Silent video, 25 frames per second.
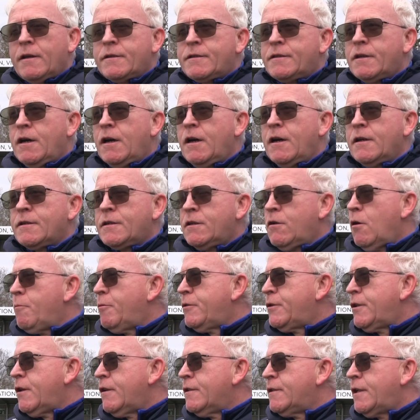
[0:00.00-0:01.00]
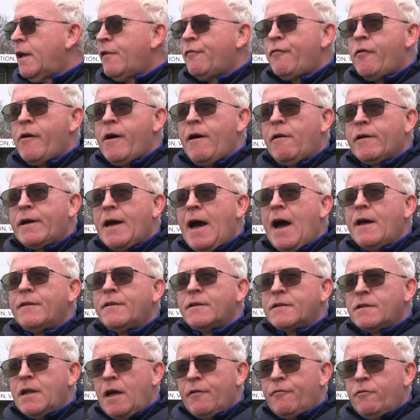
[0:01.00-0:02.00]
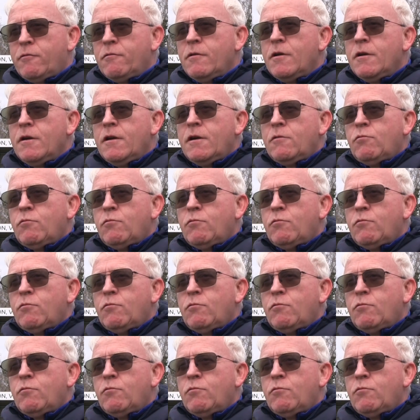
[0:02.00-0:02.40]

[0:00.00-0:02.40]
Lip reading: It's an opportunity for our Ganders level,